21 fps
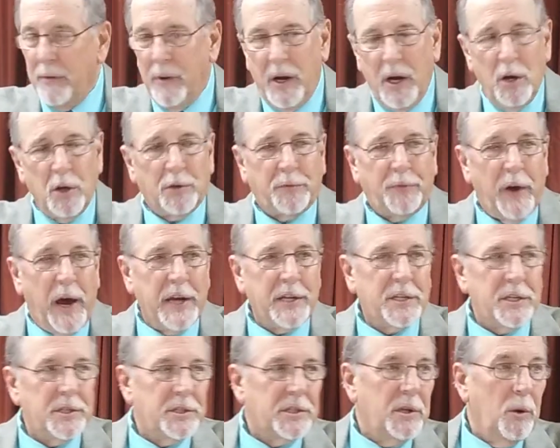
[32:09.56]
Whose
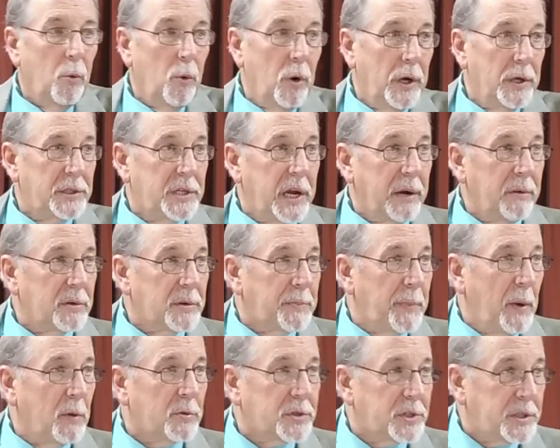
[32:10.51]
faces? The ones he was
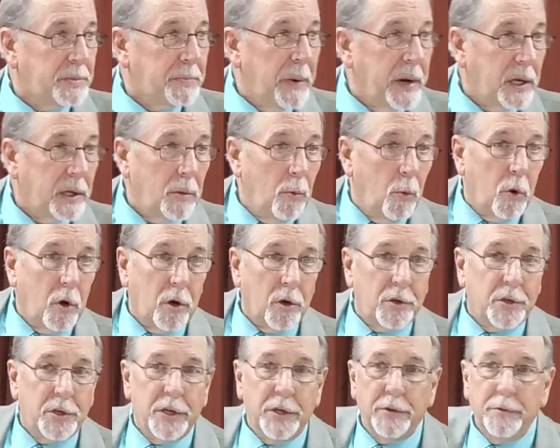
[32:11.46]
supposed to speak the
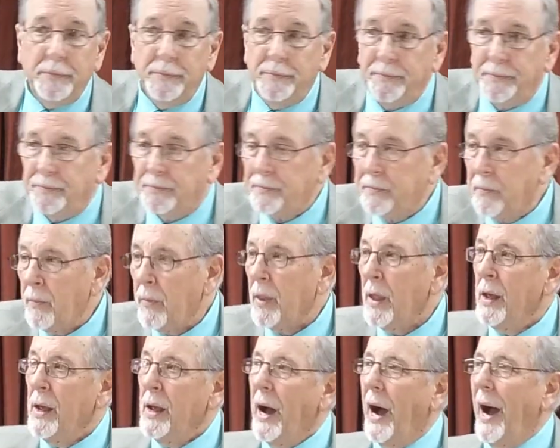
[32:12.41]
word to.
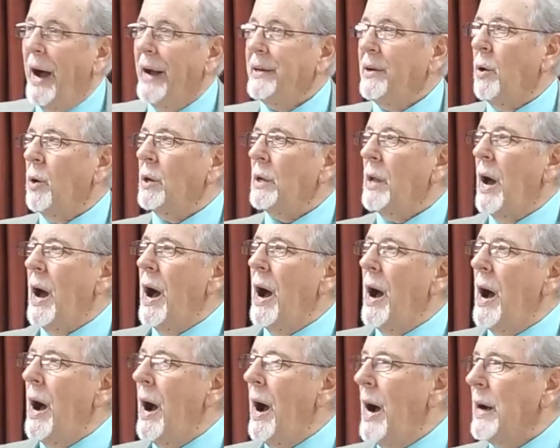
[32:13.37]
I know a
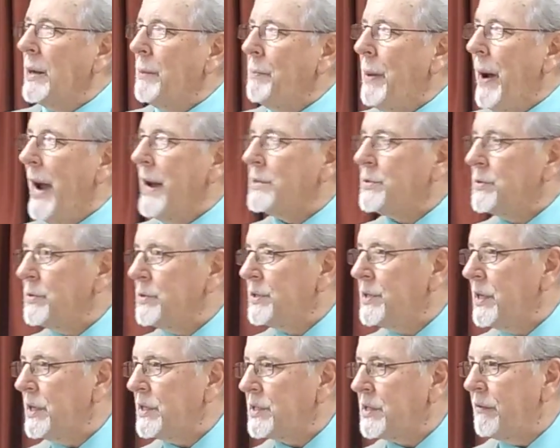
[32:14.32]
lot of pastors
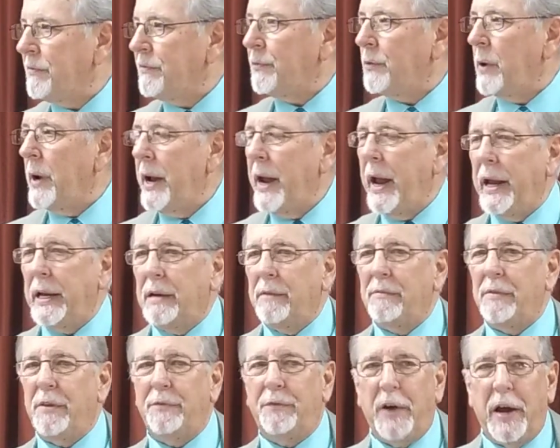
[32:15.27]
that's afraid
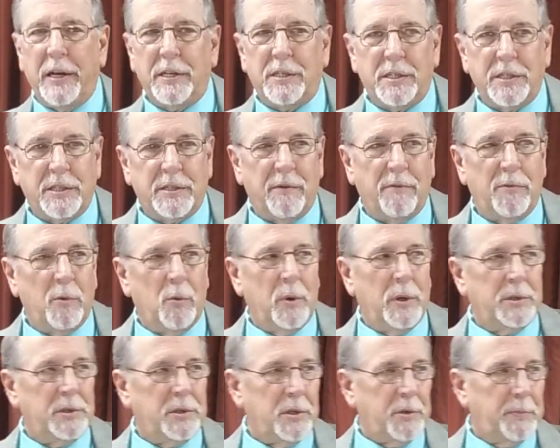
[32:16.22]
of the faces of the
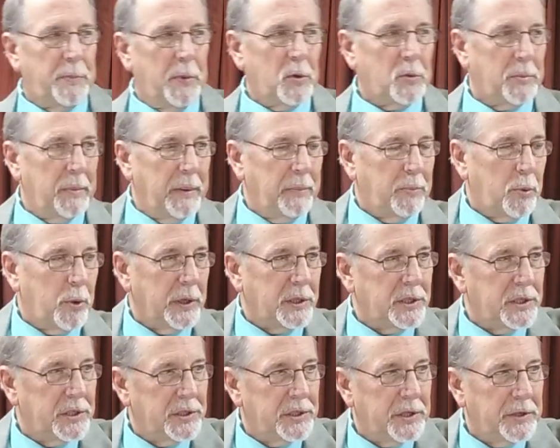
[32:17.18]
ones they're supposed to be
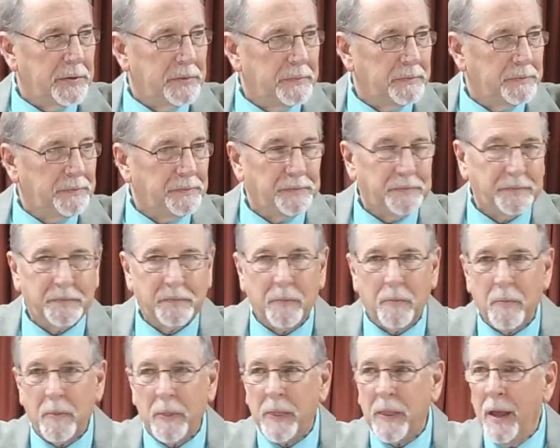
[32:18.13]
preaching to. Amen to
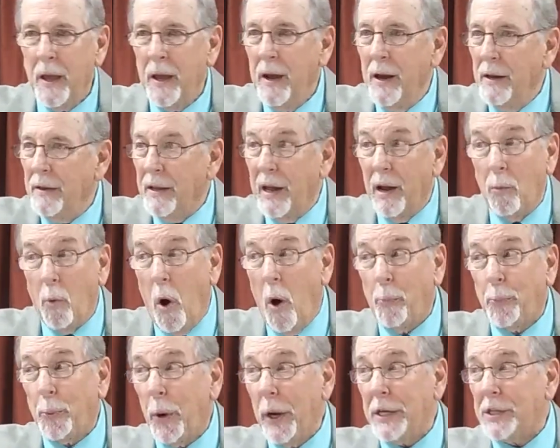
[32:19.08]
that. They
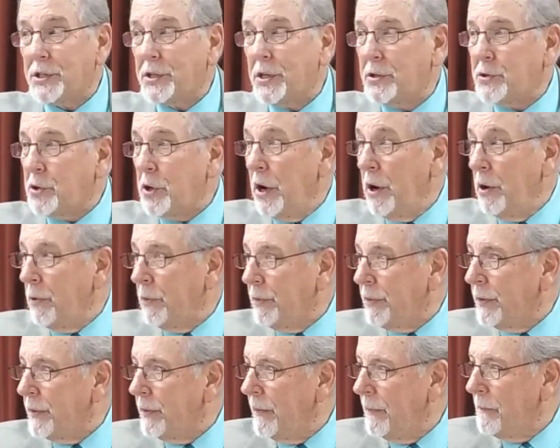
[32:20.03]
won't preach the
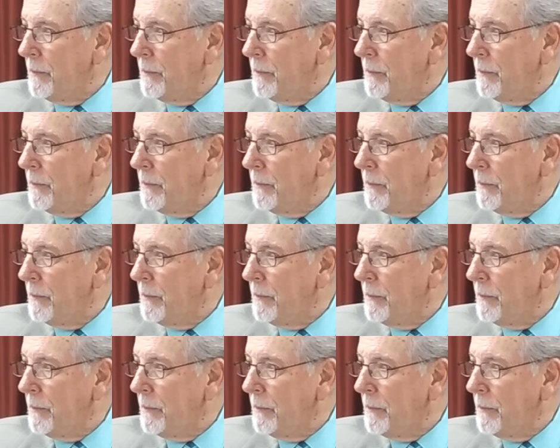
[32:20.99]
truth.